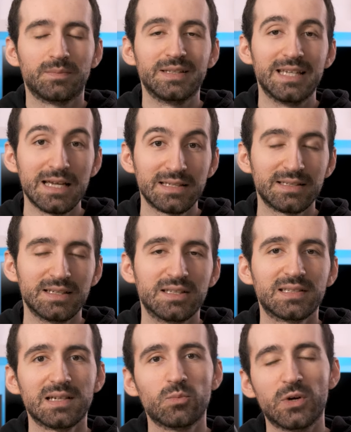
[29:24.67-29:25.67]
Yes, in
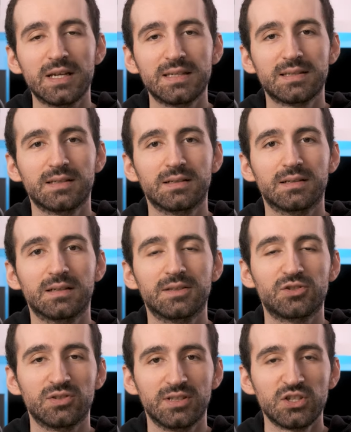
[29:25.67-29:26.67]
some ways, uh,
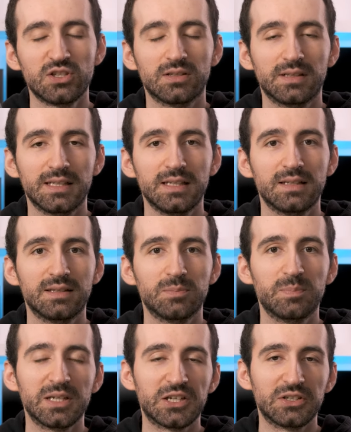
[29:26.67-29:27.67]
traditionally, the
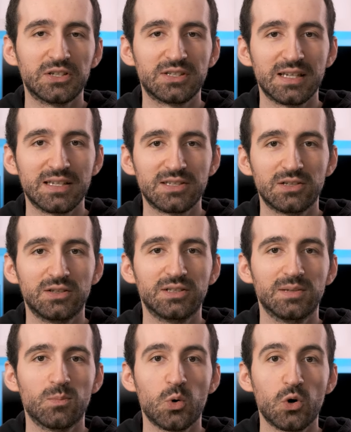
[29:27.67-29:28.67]
bigger the sensor,
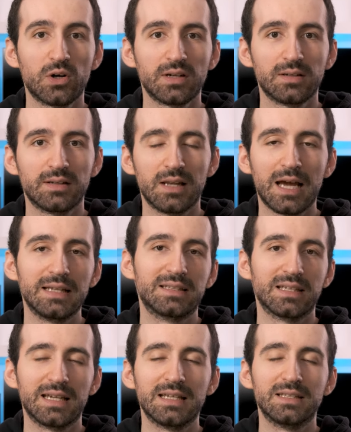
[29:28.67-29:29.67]
the more
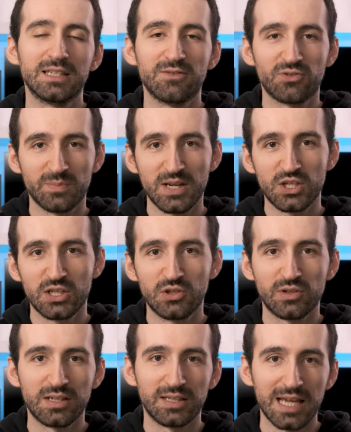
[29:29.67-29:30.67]
light and information
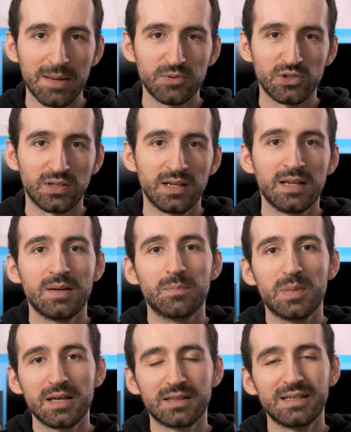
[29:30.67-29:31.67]
you can capture.
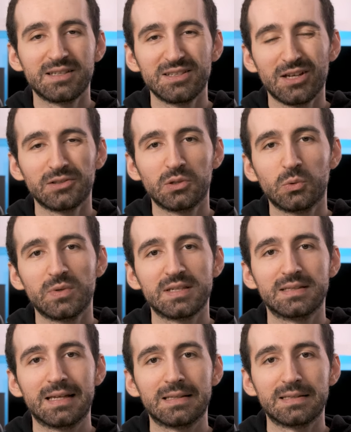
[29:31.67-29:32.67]
But it's not
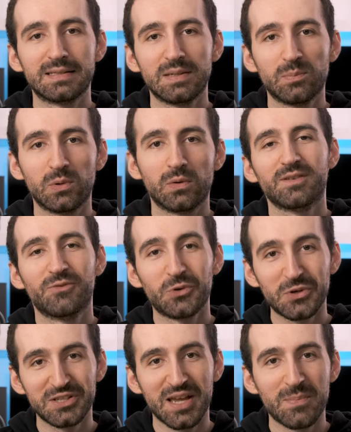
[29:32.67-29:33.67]
always that simple.
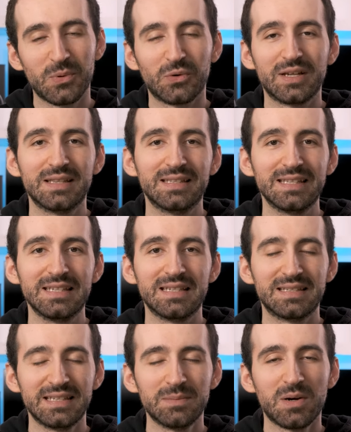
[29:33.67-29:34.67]
For example, in the
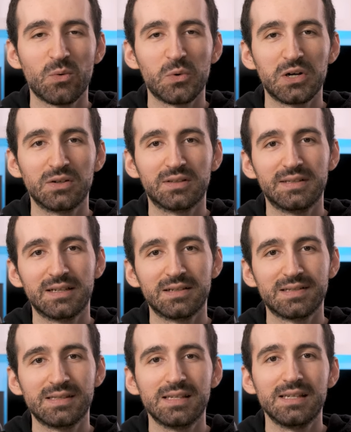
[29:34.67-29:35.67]
cinema world,
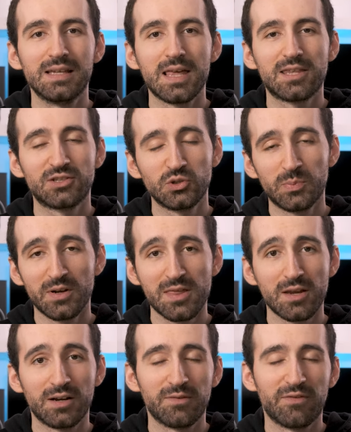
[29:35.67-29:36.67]
there's the Super
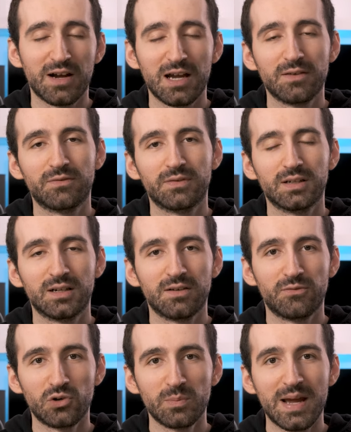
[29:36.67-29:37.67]
35 uh,
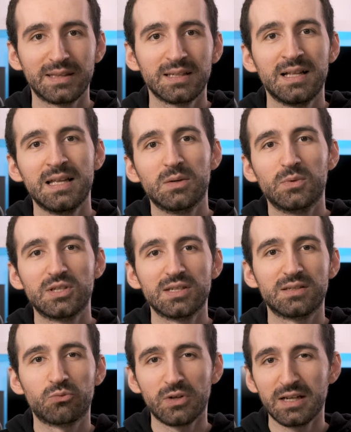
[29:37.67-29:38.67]
format, which
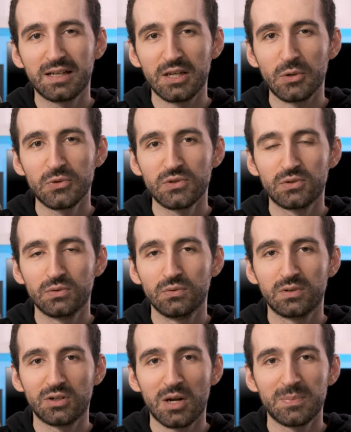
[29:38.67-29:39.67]
is really close
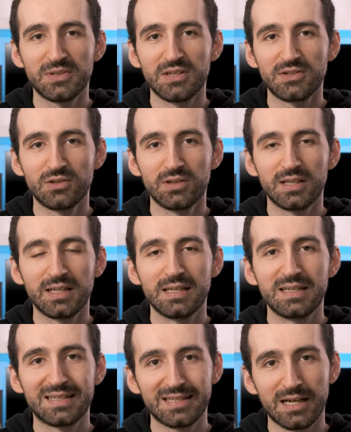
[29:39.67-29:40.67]
to crop sensor
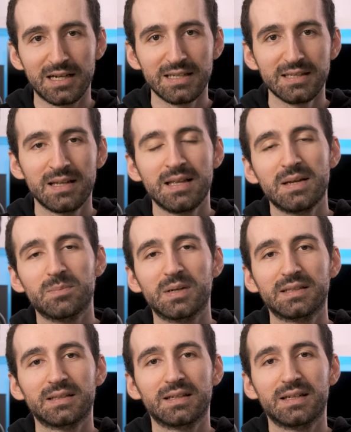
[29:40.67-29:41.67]
in size,
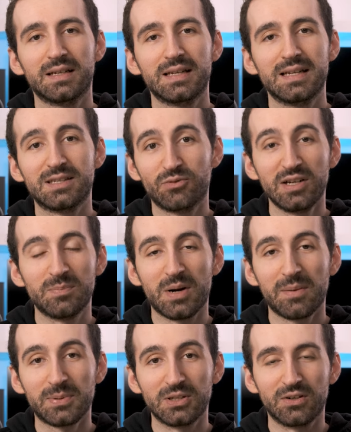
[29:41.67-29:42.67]
but is really
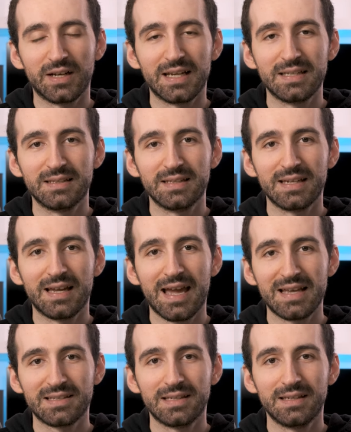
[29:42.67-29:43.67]
popular and
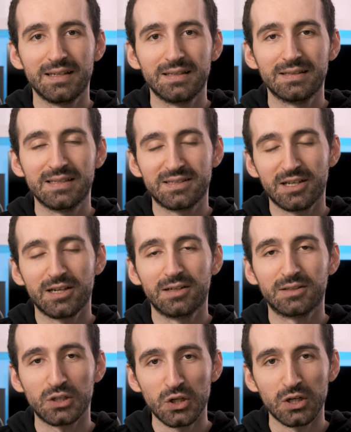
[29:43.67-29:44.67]
has a
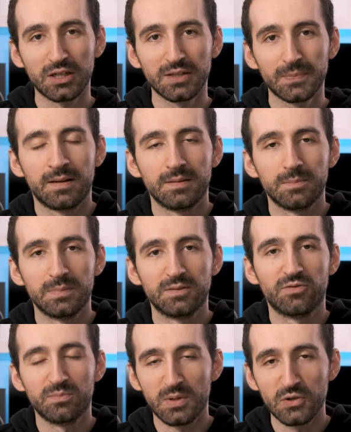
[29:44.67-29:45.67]
desired look. But
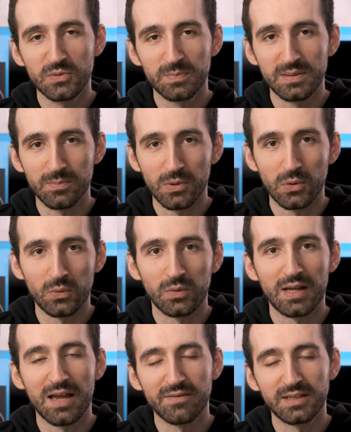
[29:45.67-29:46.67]
for most people,
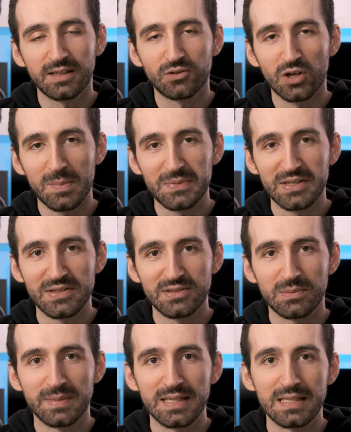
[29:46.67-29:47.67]
having a crop
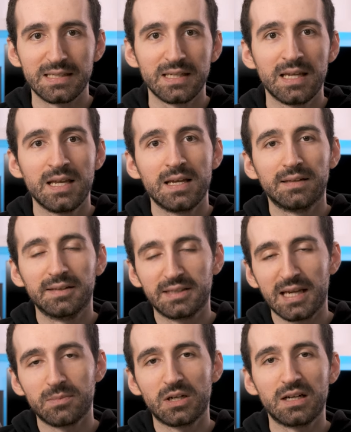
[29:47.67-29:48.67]
sensor means the
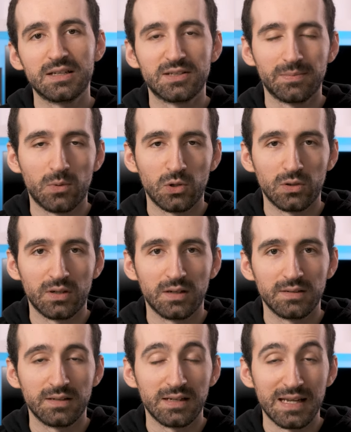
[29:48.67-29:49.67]
camera is smaller,
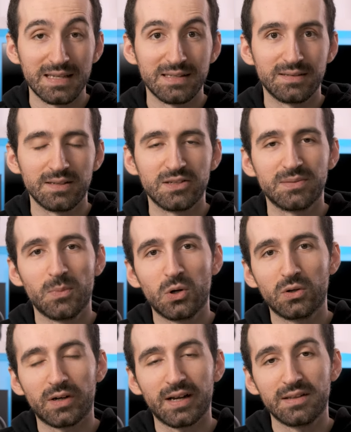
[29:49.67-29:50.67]
the lens is
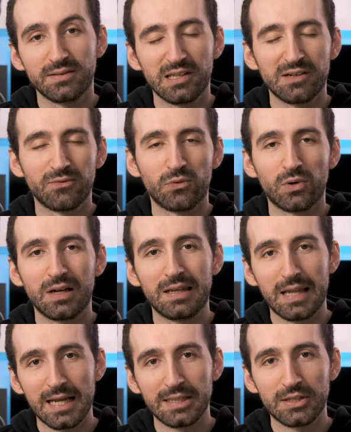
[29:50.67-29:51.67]
smaller and therefore
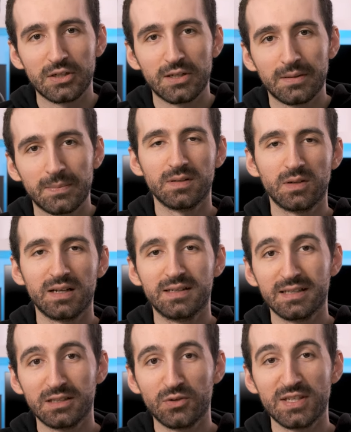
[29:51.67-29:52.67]
lighter.
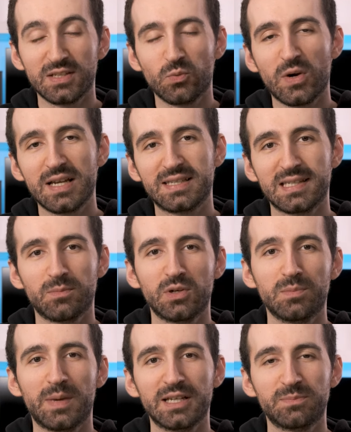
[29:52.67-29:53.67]
Another reason why
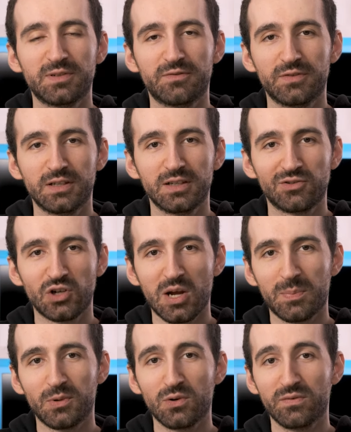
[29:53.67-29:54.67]
someone might prefer
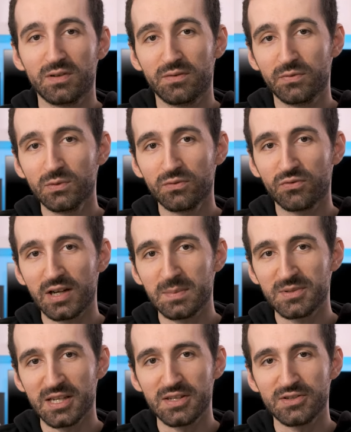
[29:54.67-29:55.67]
crop over full
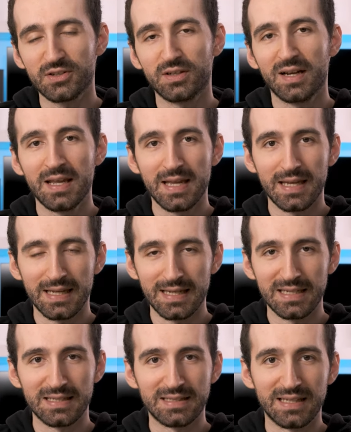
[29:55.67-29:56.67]
frame sensor
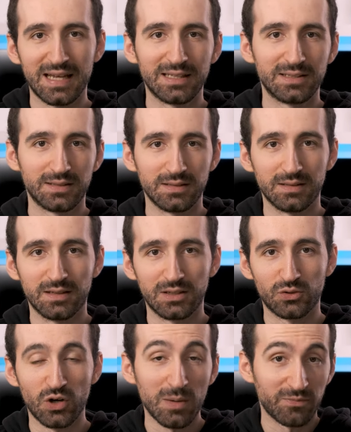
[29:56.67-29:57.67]
is that uh,
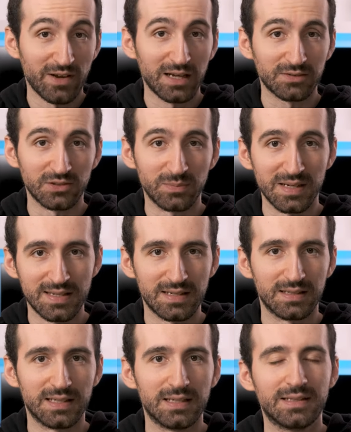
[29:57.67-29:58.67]
crop factor
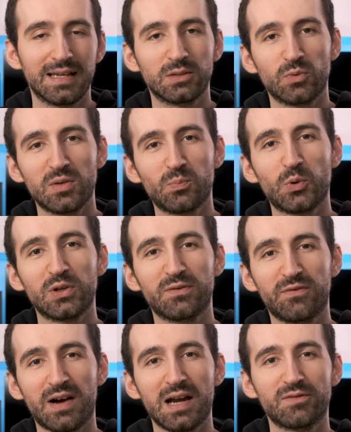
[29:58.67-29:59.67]
basically, that
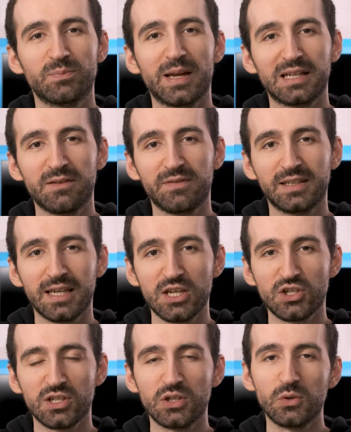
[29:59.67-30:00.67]
1.5
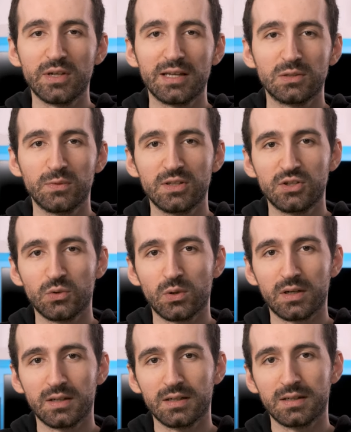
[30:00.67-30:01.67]
magnification you get with
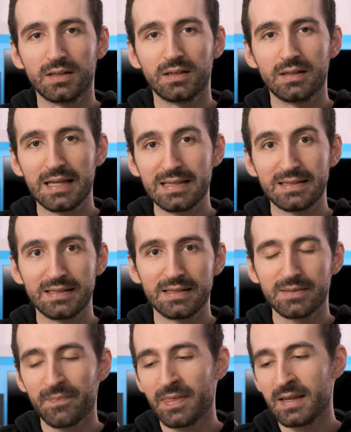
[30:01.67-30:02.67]
your uh, lenses.